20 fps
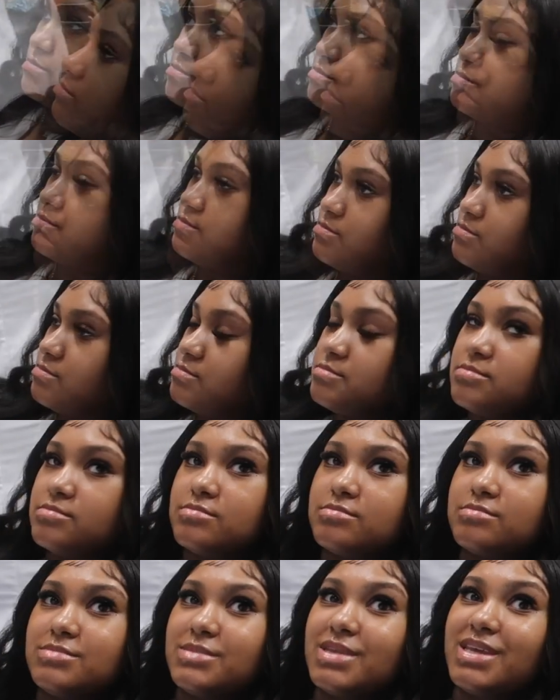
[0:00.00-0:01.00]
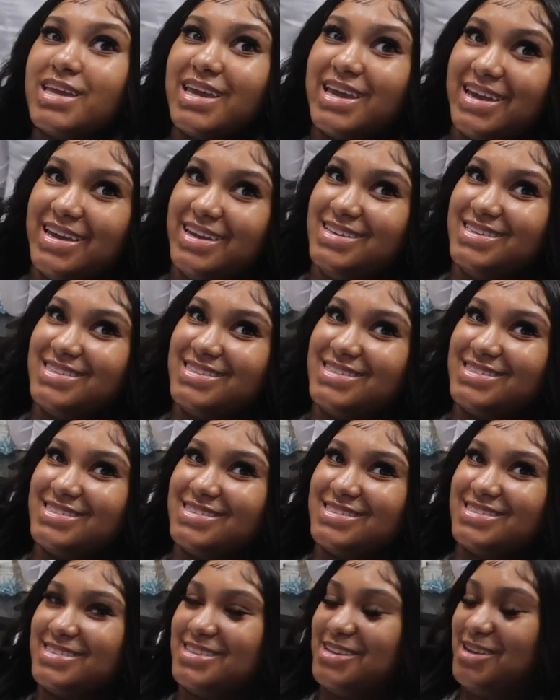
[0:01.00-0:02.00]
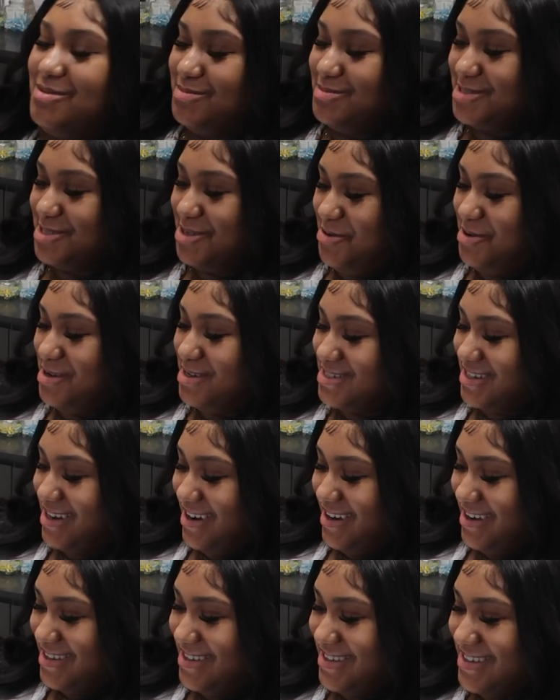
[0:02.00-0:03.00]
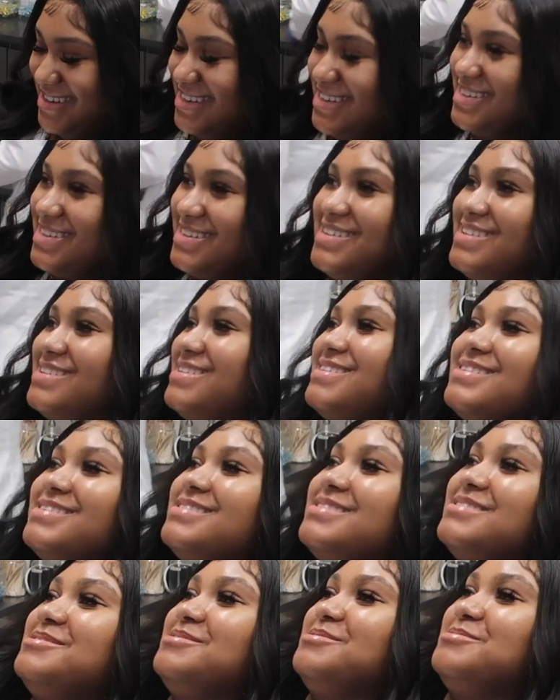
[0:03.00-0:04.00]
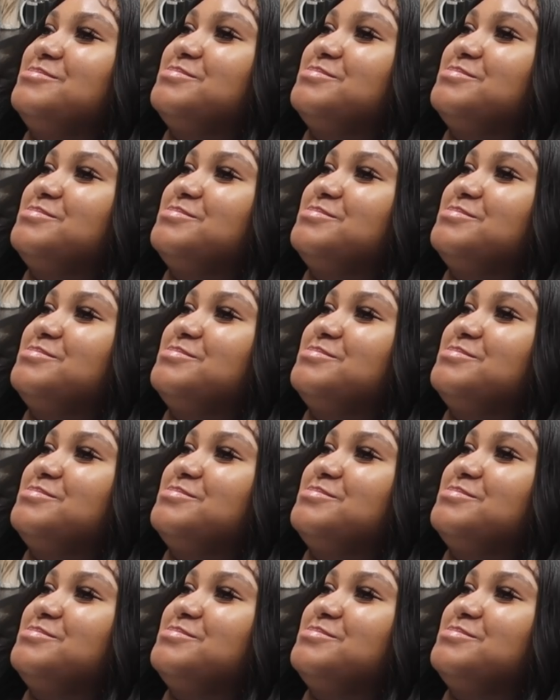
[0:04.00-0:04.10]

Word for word: Is this your first time? Yes. Oh, exciting. So yes.